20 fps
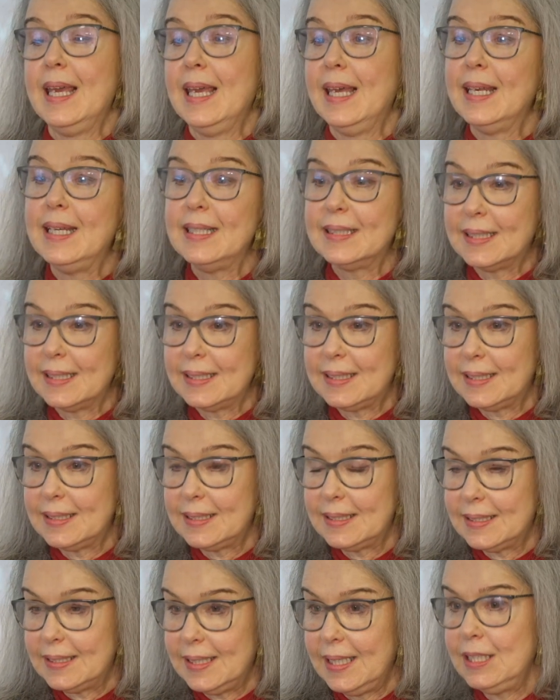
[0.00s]
"It is a
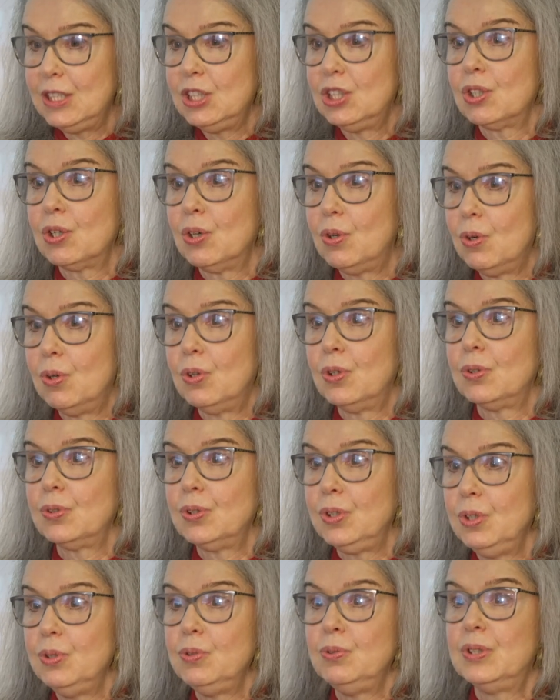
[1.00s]
sin to call
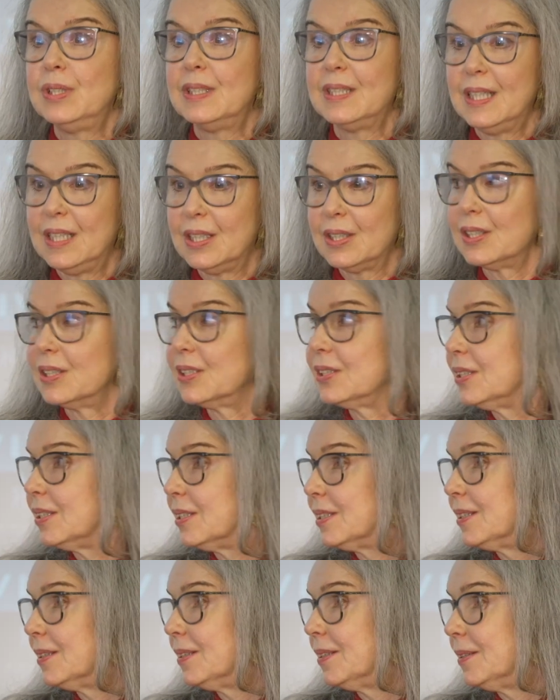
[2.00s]
you
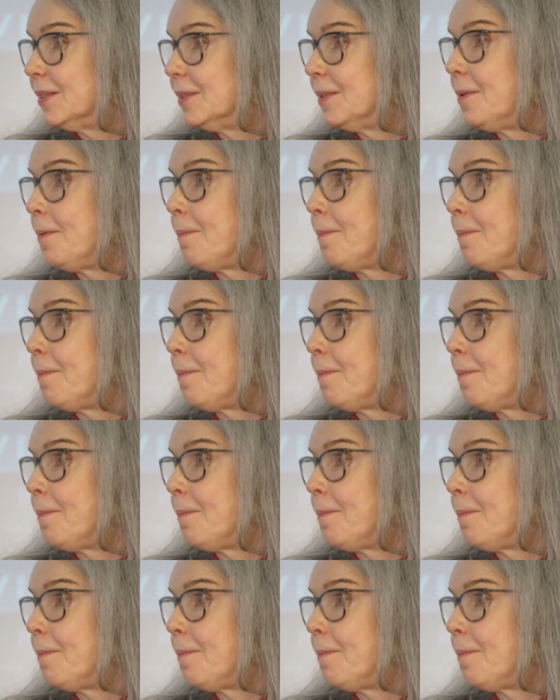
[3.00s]
sinners." Mm-hmm.